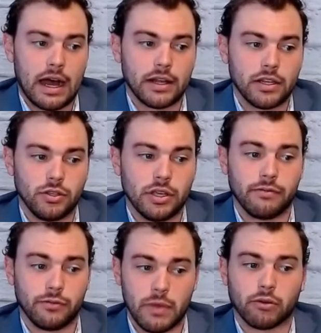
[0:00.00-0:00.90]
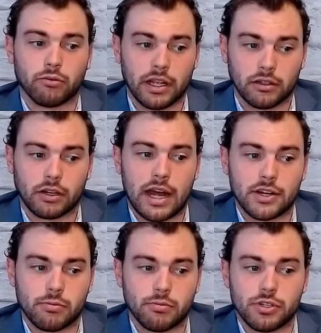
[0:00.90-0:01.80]
if you make a regular
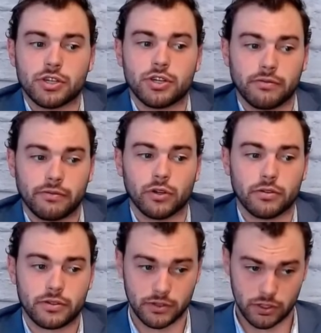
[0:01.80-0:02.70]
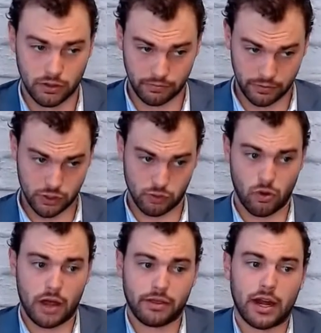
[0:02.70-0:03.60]
contribution to the first
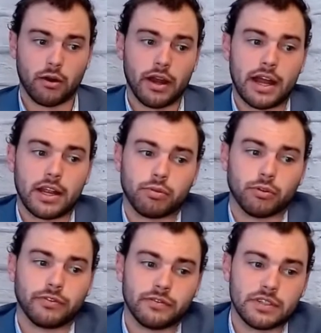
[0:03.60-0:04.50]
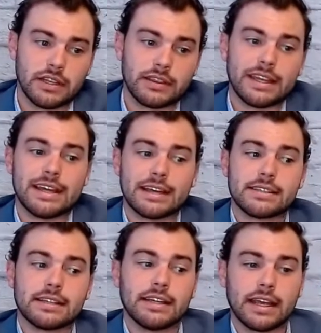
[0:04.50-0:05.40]
Roth IRA on April 15th and
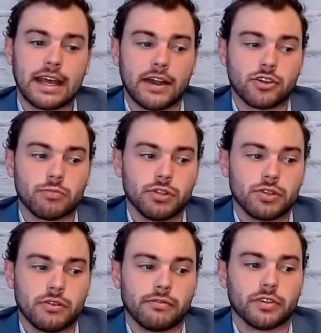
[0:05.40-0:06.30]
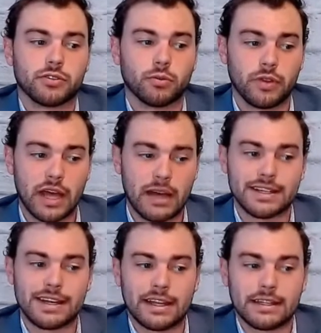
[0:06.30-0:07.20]
designate contribution for
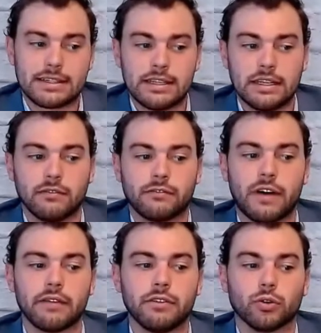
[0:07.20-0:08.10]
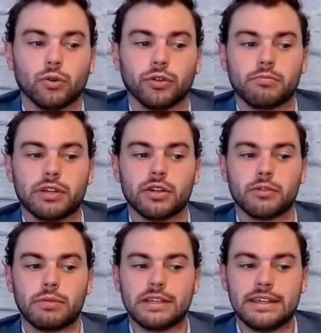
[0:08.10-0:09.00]
2019, 5-year holding
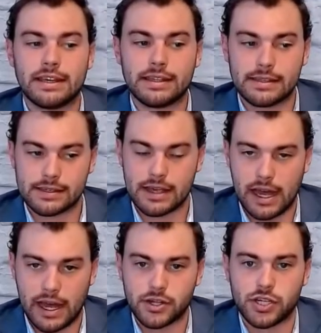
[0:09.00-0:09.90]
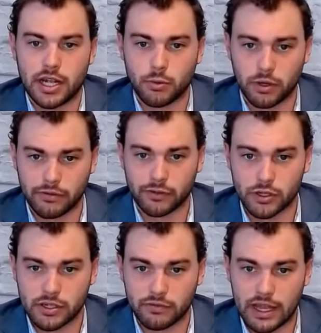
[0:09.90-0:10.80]
period begins on January
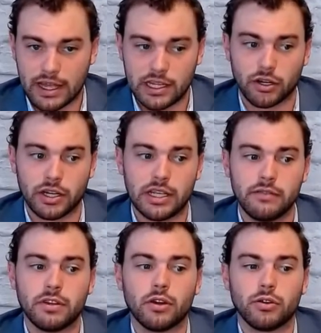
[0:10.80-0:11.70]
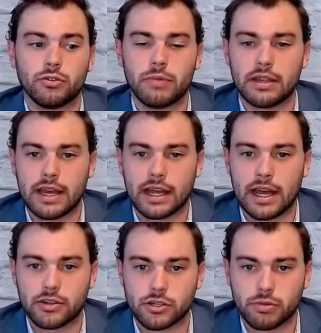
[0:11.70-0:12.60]
1st of that year, even though you made that
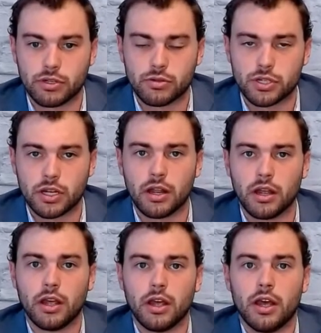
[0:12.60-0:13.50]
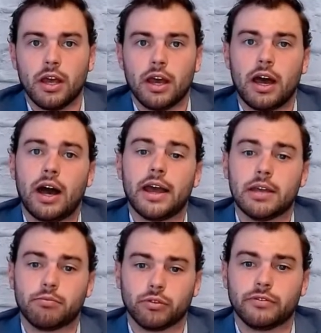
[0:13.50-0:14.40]
contribution
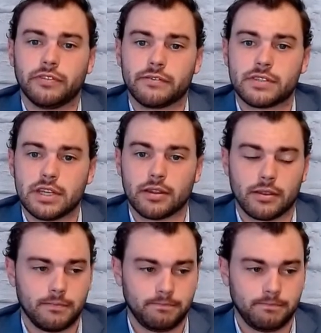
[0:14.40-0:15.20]
April 15th.